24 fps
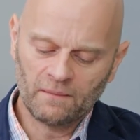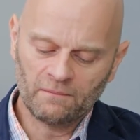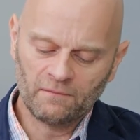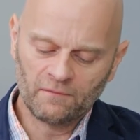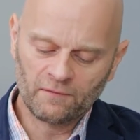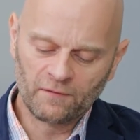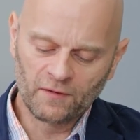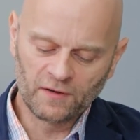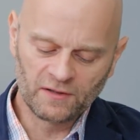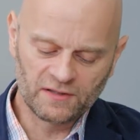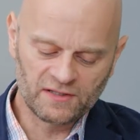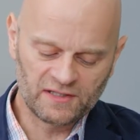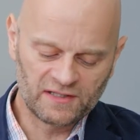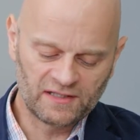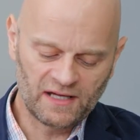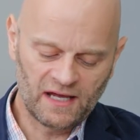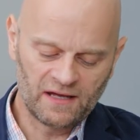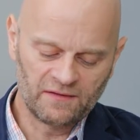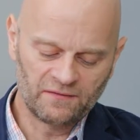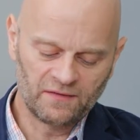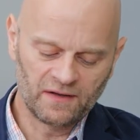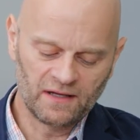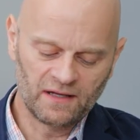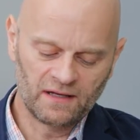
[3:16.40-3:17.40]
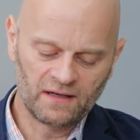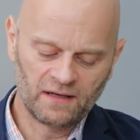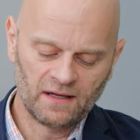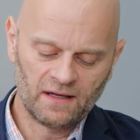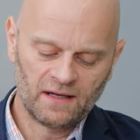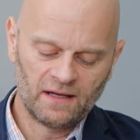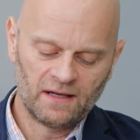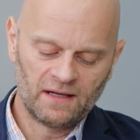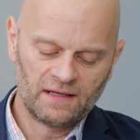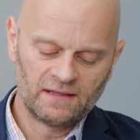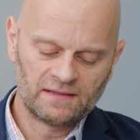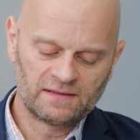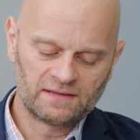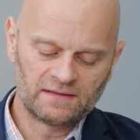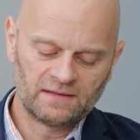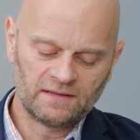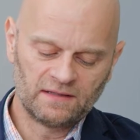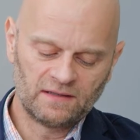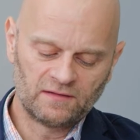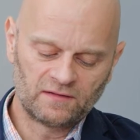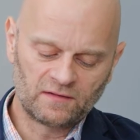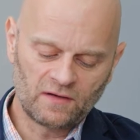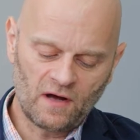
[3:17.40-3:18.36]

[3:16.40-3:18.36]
verse 7. He's